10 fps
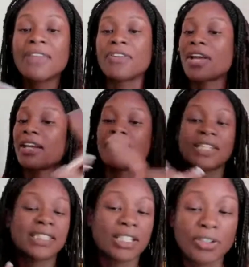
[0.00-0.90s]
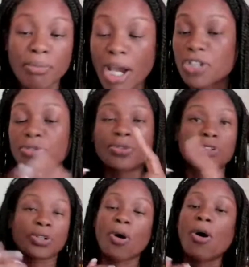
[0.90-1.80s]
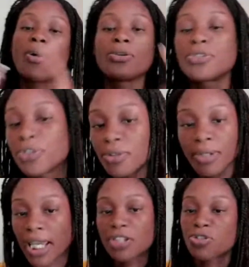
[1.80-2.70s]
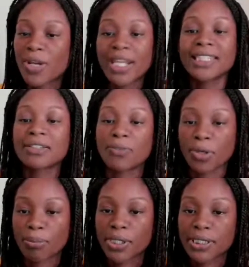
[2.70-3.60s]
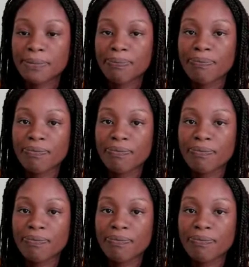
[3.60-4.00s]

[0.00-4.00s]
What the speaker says: They're not investing in your modules, your calls, your, again, trainings and workbooks.